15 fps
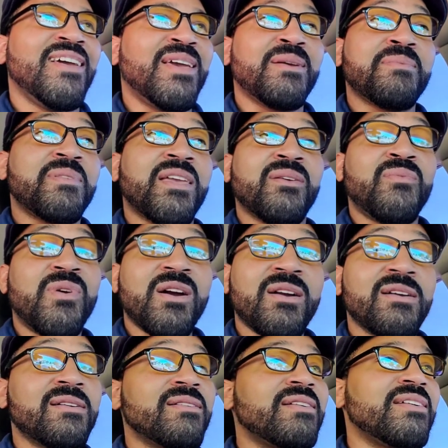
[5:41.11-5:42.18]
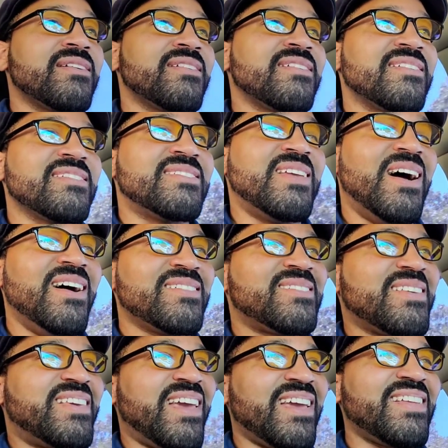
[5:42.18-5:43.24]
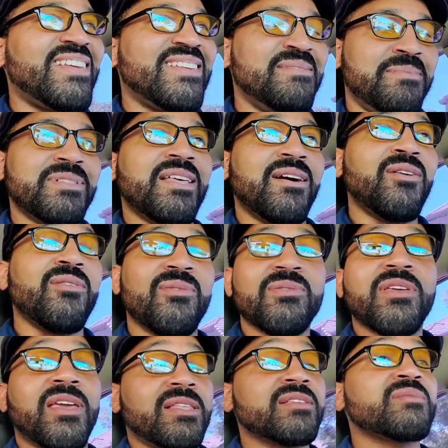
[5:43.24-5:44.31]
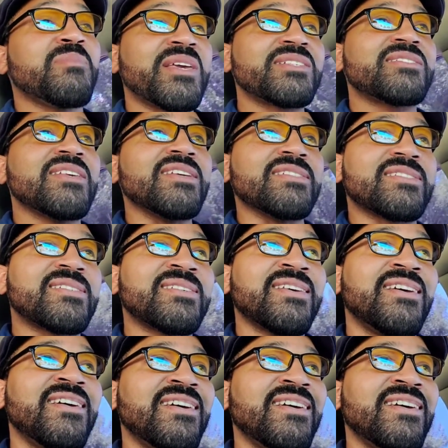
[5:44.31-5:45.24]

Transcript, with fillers: if they were intoxicated, you'd be like, oh, okay, this makes sense.